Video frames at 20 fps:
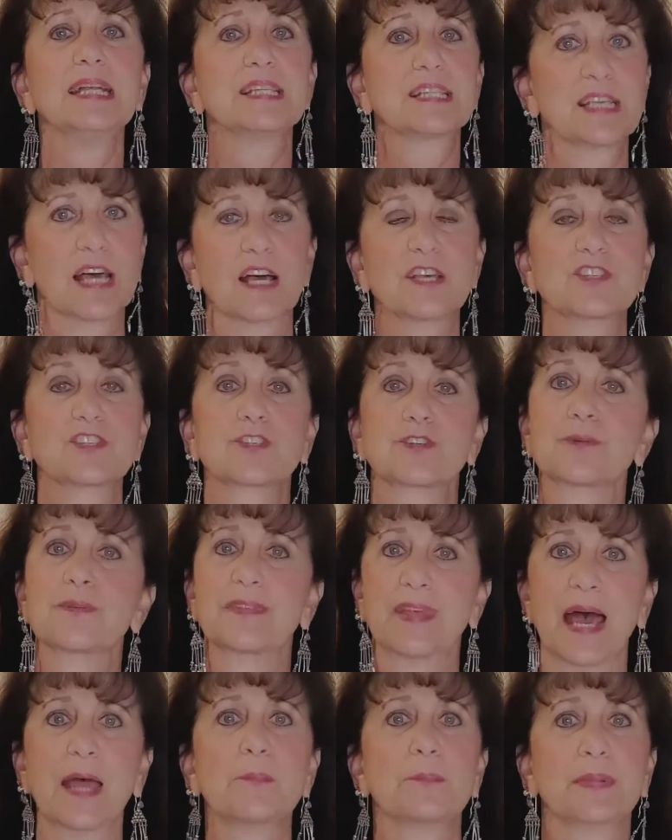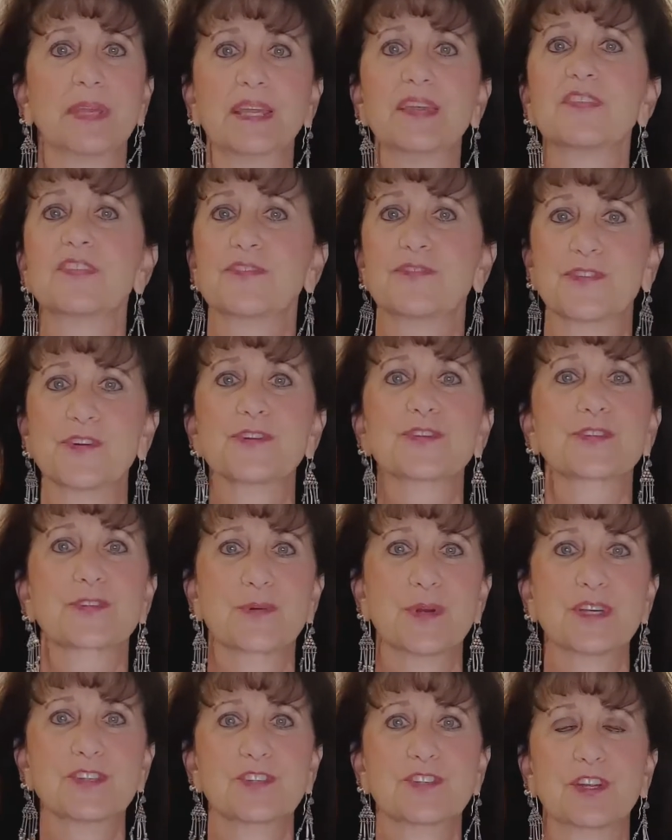us to that being the first
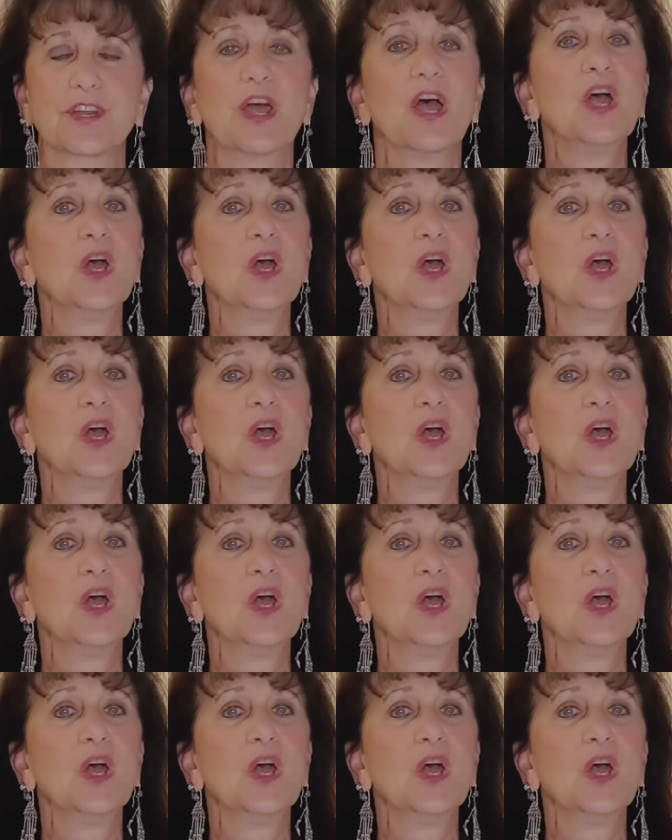question.